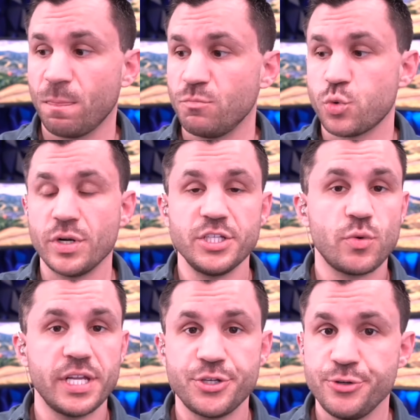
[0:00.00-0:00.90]

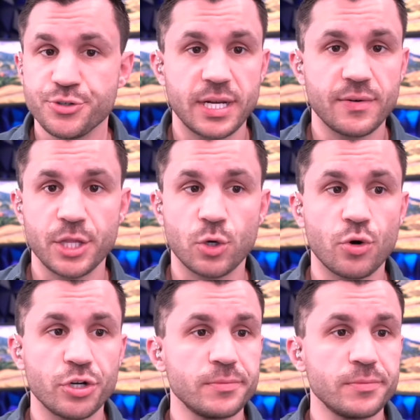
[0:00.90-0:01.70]
2022 is right around the corner,